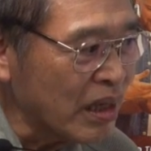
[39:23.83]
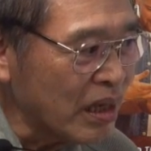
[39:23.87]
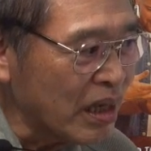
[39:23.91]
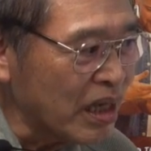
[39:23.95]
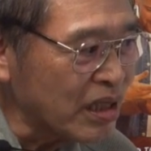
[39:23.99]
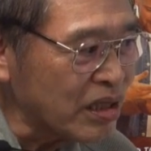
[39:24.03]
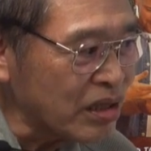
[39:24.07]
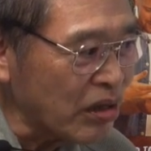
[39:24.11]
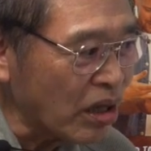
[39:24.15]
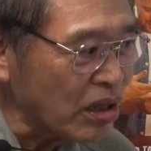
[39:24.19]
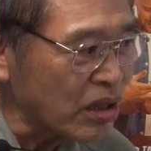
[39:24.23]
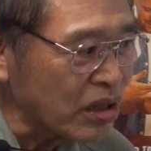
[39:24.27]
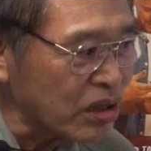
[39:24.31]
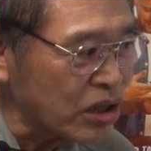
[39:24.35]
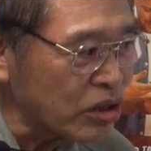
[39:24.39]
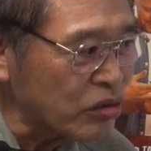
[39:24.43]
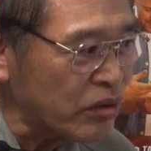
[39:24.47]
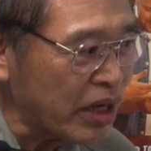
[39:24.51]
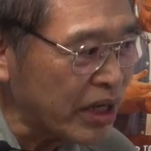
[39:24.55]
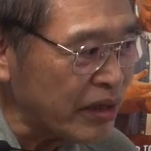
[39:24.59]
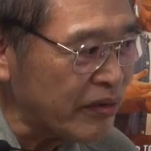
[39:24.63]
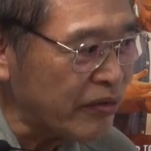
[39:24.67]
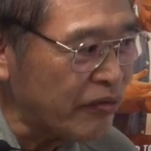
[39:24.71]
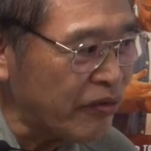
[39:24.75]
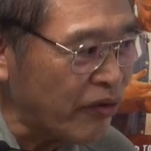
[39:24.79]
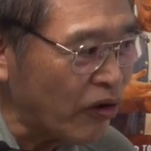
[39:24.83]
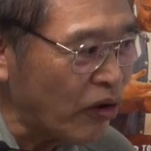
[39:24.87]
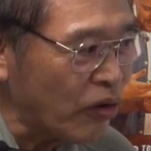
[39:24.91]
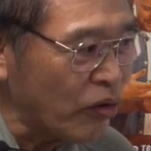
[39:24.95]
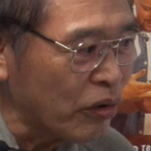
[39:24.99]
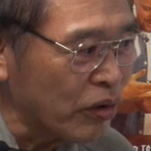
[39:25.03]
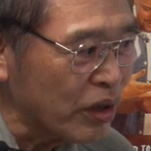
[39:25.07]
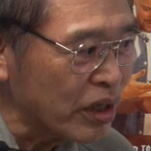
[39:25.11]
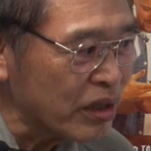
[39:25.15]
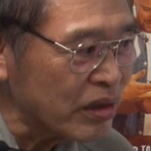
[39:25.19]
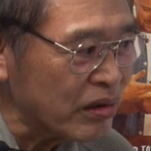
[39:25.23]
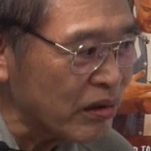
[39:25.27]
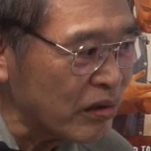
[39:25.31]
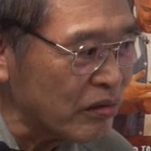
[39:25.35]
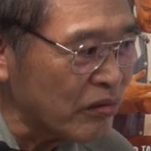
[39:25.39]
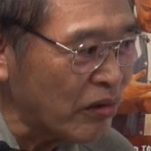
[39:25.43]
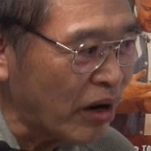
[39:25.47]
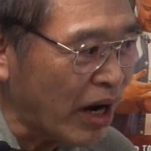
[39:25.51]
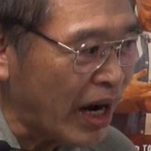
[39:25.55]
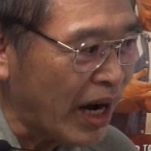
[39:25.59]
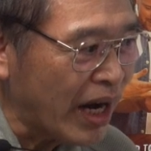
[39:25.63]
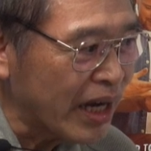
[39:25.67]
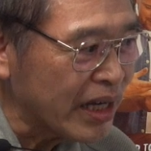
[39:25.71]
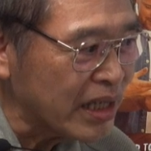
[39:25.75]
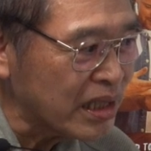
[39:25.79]
It's not a straightforward
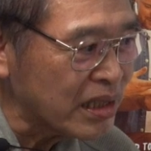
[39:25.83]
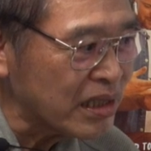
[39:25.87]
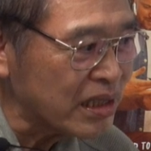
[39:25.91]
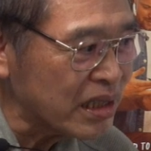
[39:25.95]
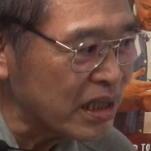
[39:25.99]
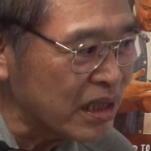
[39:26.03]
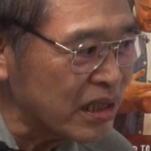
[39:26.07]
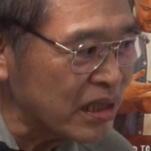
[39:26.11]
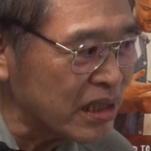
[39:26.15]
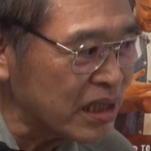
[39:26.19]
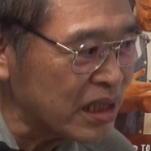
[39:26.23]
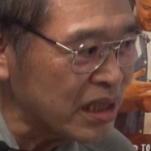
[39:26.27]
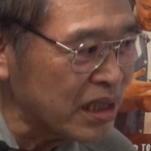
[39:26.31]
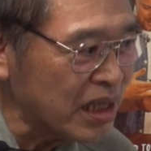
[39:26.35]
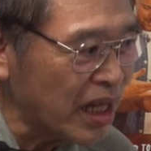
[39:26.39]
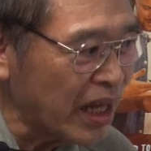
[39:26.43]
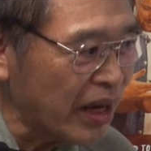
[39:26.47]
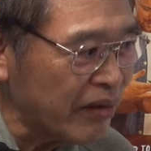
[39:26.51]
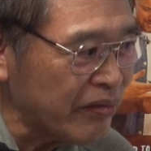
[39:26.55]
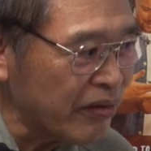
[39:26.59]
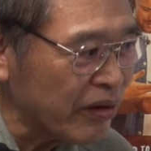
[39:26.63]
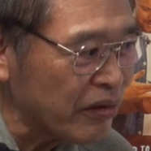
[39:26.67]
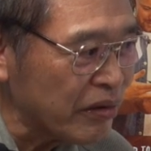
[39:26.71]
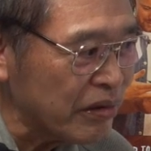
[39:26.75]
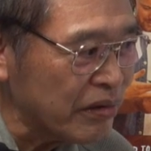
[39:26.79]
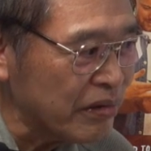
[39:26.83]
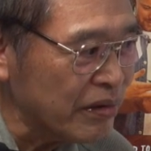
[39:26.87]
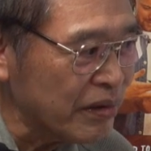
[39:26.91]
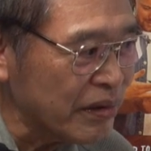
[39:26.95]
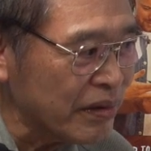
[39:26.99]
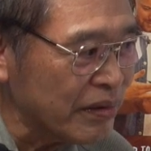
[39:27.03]
rise in sea level.